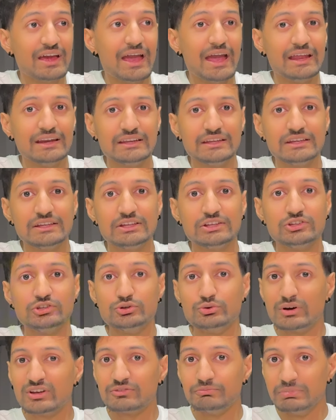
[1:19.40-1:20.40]
any
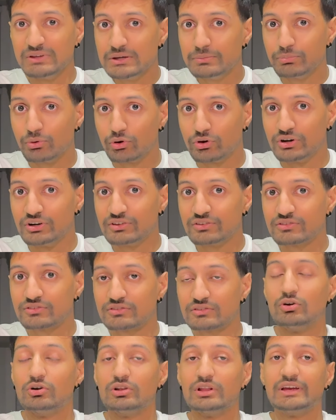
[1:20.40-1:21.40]
USB ports
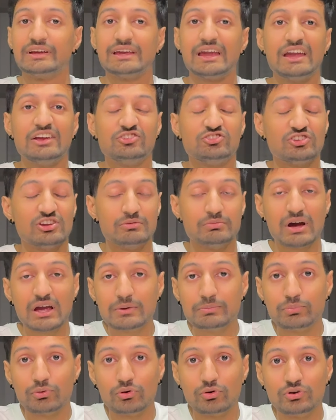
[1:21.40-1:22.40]
or like
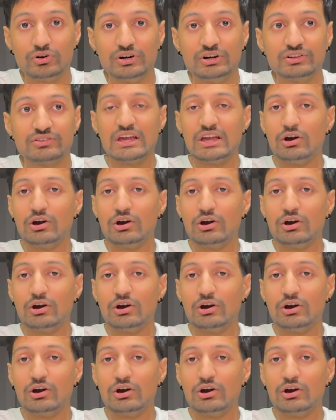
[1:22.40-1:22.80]
HDMI ports.